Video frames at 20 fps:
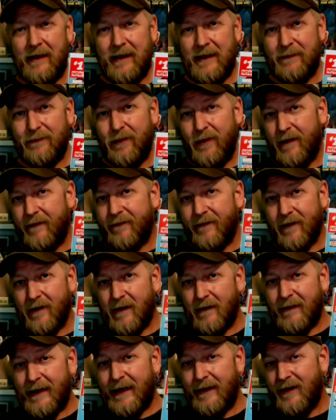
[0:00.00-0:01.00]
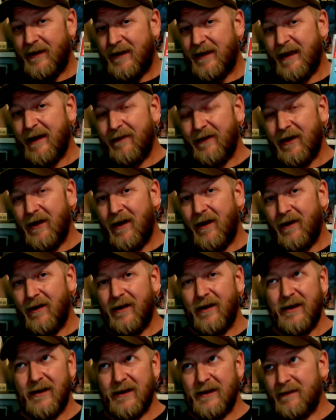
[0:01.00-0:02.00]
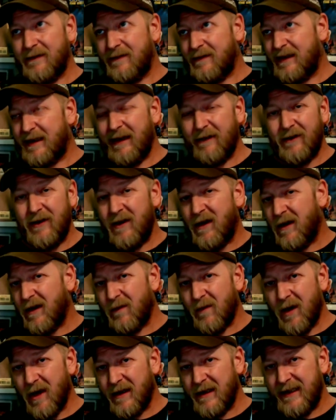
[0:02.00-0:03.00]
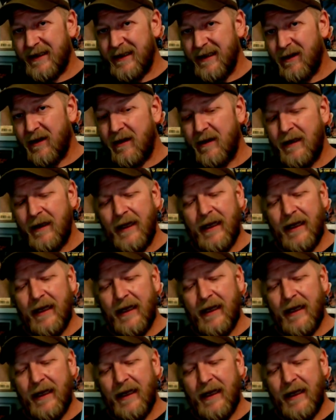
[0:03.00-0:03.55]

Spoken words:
book for around the $7 mark still.